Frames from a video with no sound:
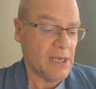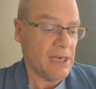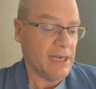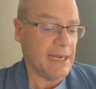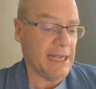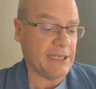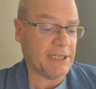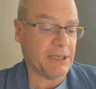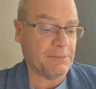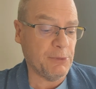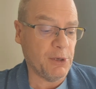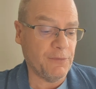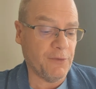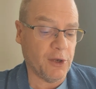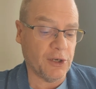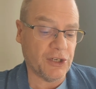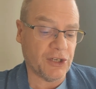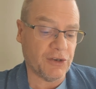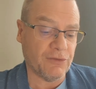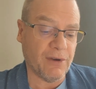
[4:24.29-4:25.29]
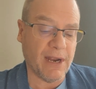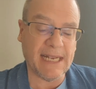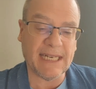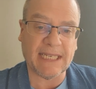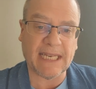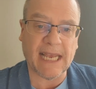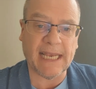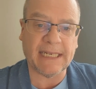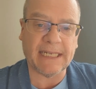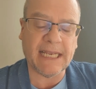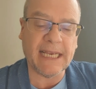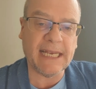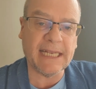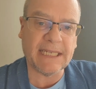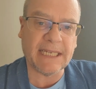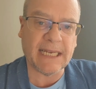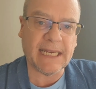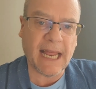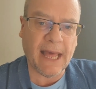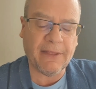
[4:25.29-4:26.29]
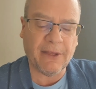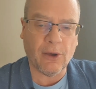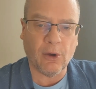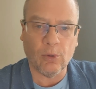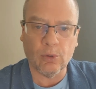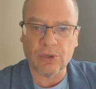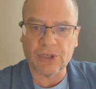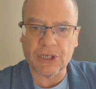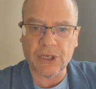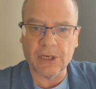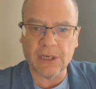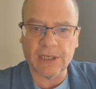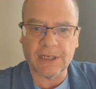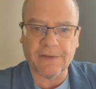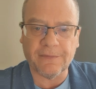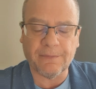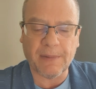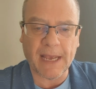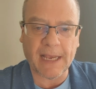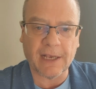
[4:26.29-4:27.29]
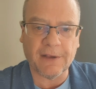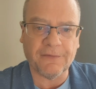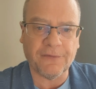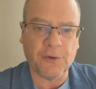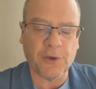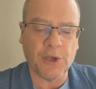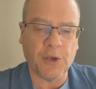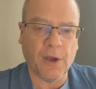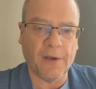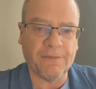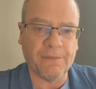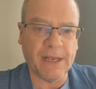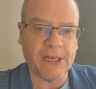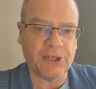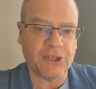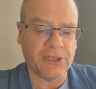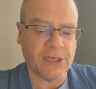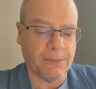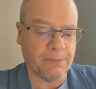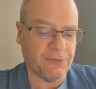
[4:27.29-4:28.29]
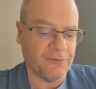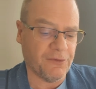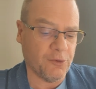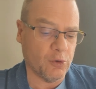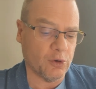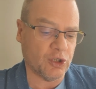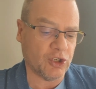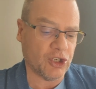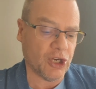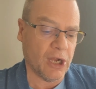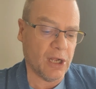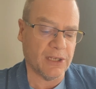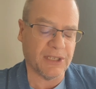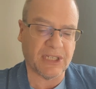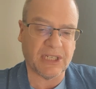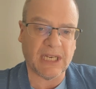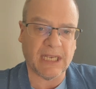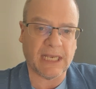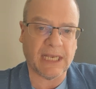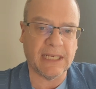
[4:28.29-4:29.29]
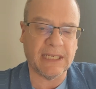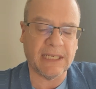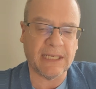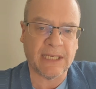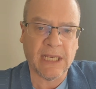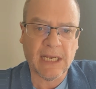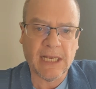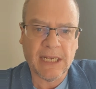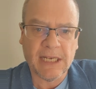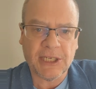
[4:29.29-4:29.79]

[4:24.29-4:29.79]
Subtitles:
Let's move on to race 8. Here's another alternative banker for you. I've mentioned it before, Charles Dickens.